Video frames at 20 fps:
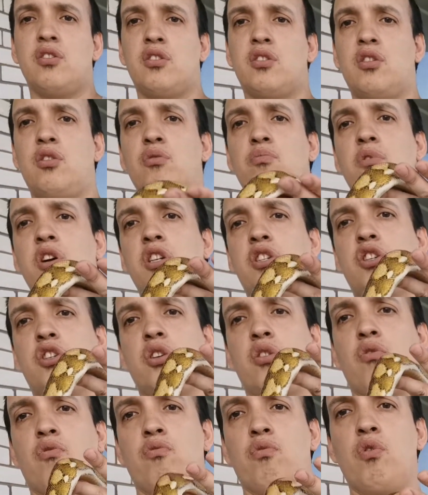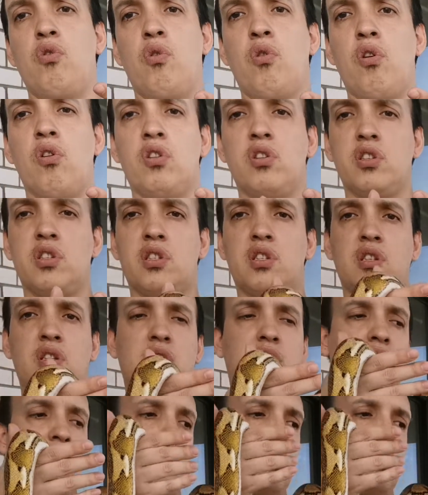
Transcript: There's too much rules.